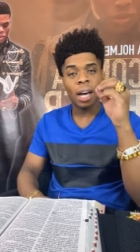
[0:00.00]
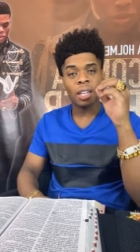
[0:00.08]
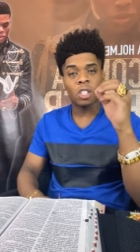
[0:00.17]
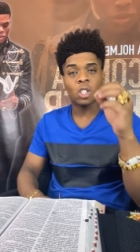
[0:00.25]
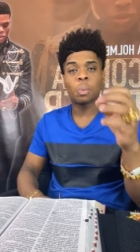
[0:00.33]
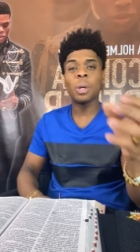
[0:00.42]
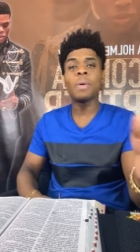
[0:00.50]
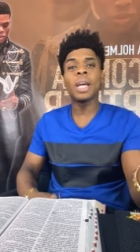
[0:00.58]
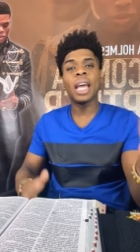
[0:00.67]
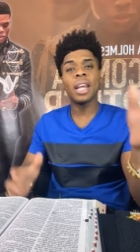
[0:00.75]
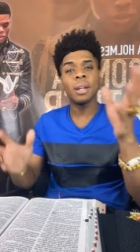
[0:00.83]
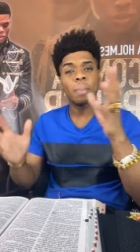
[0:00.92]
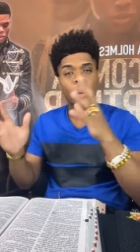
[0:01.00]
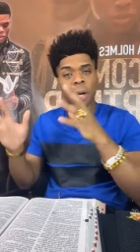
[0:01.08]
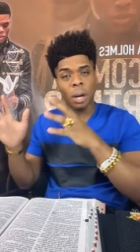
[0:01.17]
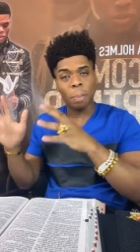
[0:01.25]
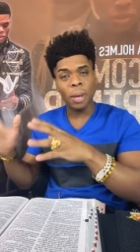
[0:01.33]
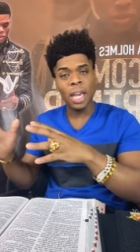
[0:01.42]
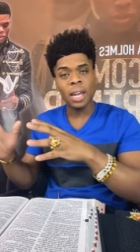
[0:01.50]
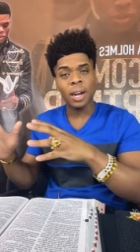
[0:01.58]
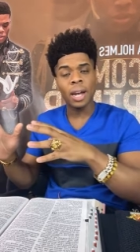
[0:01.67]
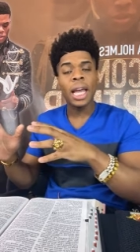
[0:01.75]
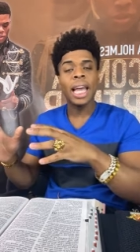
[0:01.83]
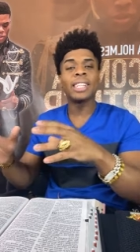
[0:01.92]
of the spirit in the book of
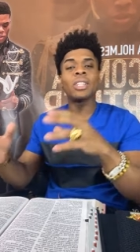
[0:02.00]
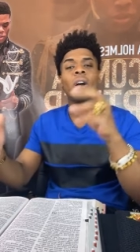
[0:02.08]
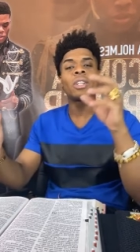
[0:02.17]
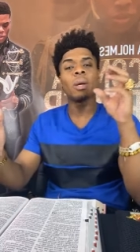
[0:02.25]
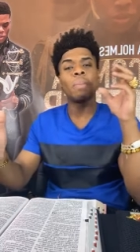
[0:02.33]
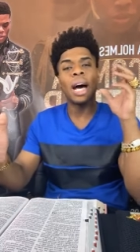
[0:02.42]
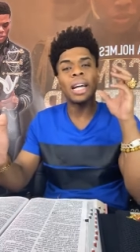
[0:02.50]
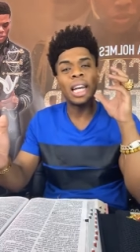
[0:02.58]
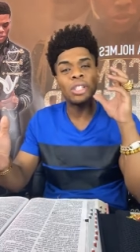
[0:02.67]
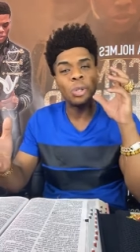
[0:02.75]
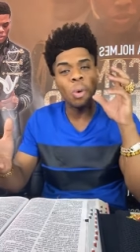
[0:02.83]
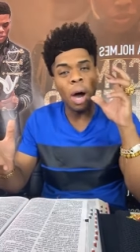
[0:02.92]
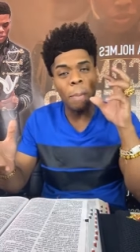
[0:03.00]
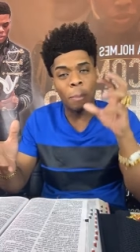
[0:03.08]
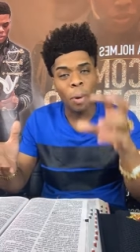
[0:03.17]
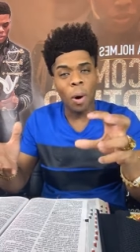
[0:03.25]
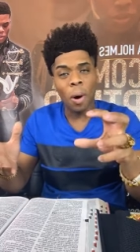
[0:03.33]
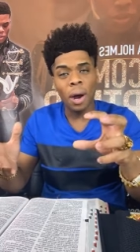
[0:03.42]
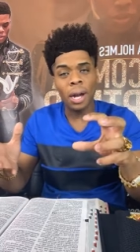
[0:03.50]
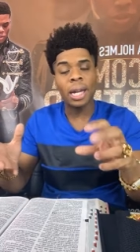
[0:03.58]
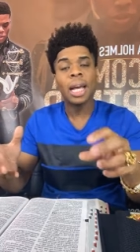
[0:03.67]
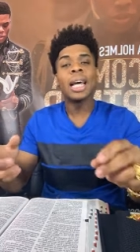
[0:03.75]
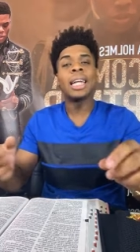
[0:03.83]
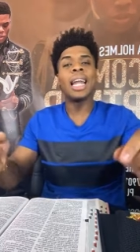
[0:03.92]
Peter, it talked about that you are born
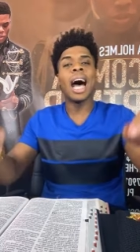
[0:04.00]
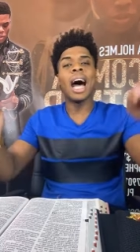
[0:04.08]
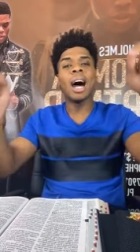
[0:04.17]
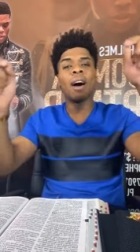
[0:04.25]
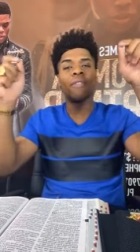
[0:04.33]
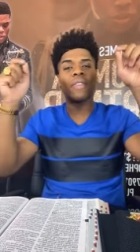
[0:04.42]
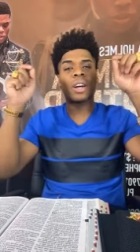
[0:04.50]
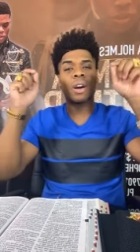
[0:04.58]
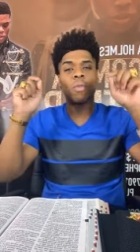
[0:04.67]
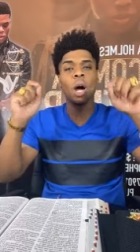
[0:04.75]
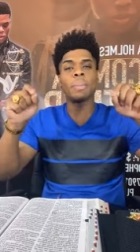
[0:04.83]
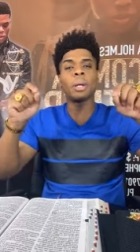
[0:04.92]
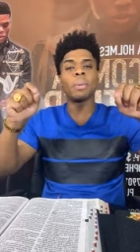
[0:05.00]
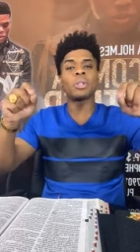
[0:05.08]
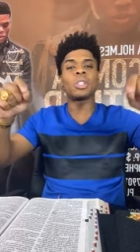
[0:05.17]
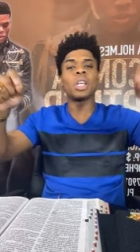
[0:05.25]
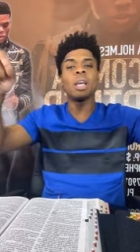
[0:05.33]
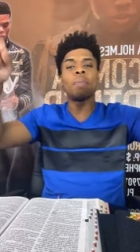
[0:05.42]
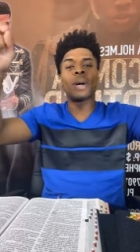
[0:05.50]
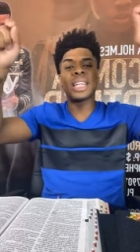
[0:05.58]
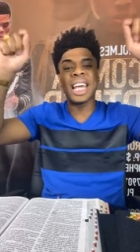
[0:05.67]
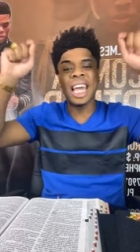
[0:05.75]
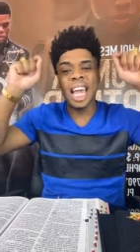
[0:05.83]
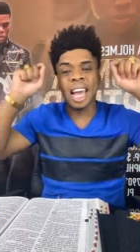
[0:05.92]
not of corruptible seed, but
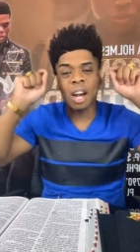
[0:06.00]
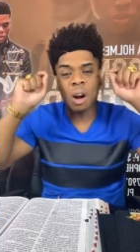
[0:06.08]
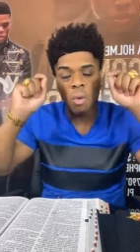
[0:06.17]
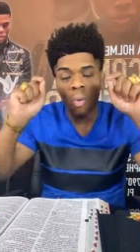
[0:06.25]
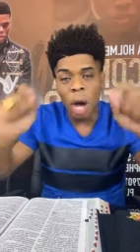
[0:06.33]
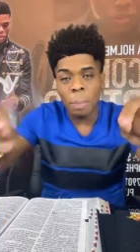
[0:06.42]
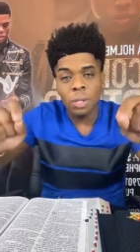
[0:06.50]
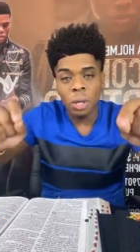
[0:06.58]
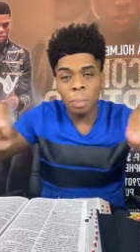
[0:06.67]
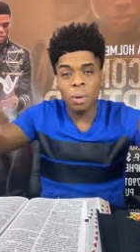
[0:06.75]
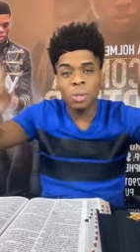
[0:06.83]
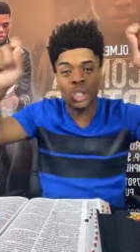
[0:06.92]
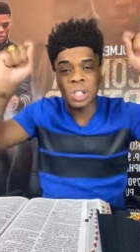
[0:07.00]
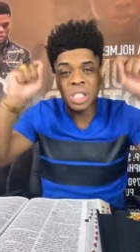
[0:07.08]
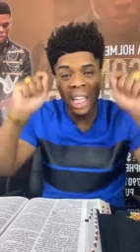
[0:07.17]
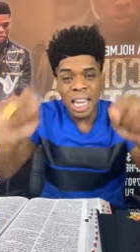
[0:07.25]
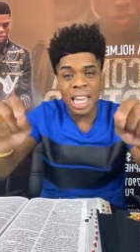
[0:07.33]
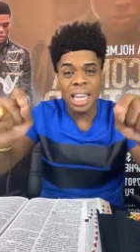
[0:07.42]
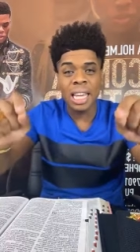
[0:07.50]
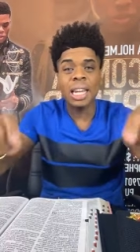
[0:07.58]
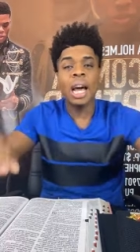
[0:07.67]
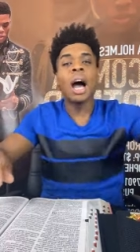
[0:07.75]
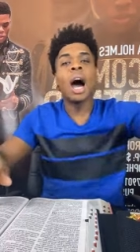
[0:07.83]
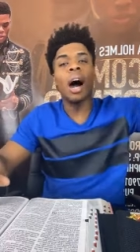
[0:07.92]
the incorruptible
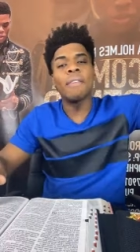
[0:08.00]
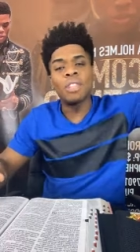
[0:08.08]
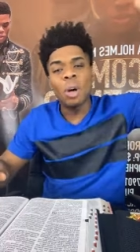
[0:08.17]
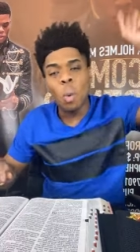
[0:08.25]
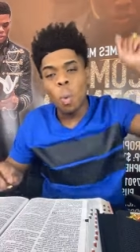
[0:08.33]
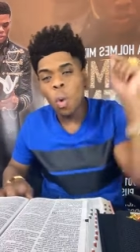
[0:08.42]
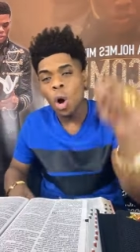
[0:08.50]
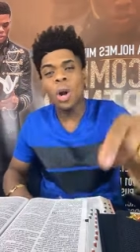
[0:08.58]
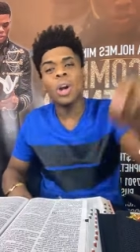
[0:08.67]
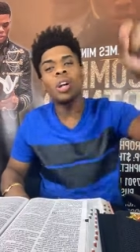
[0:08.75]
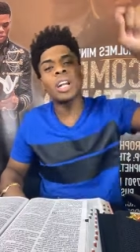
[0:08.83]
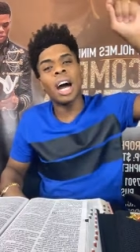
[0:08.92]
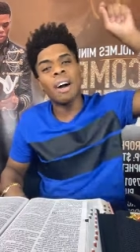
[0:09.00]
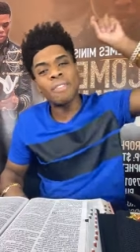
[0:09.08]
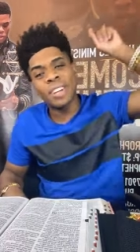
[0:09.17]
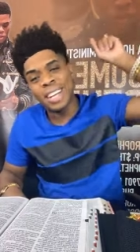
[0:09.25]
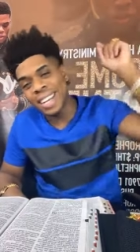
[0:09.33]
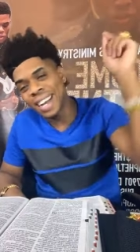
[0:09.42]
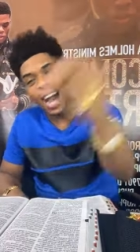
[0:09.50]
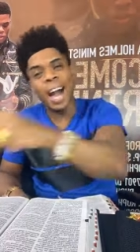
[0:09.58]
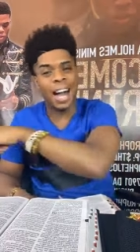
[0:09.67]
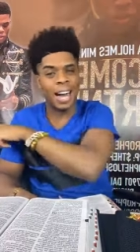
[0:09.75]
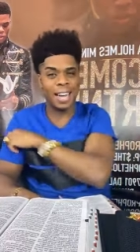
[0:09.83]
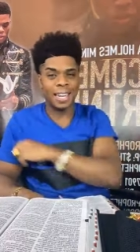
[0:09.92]
seed of the word of
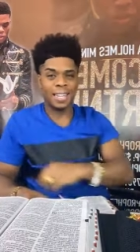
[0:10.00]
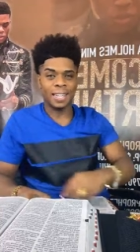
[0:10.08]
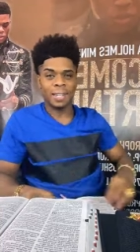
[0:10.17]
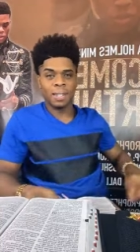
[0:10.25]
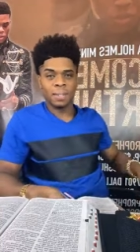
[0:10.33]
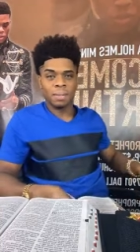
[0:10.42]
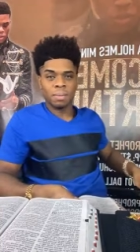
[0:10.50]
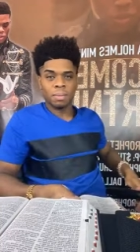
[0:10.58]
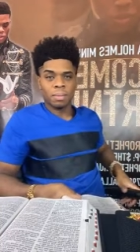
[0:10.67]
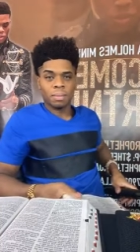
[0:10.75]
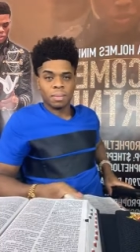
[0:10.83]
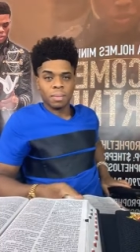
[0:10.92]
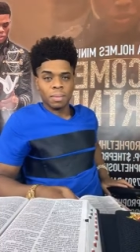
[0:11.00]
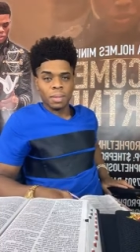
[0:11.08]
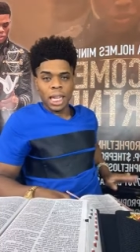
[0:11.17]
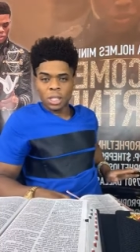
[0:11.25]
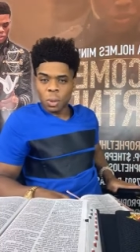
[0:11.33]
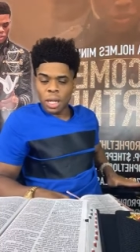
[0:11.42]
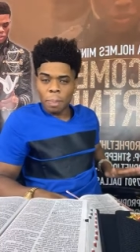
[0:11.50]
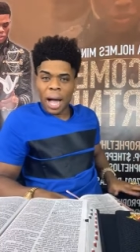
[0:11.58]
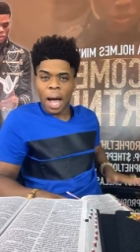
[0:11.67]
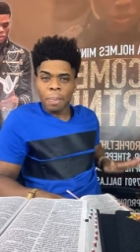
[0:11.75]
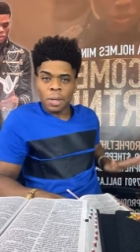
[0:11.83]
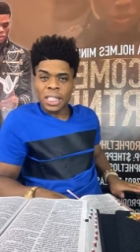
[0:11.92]
God. That's what the
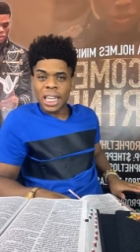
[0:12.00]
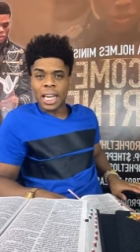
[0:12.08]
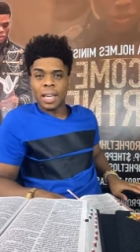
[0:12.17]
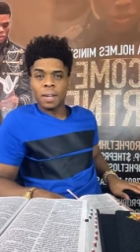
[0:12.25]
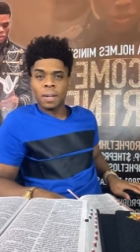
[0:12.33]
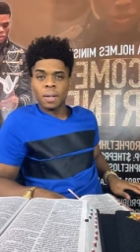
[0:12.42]
Bible says.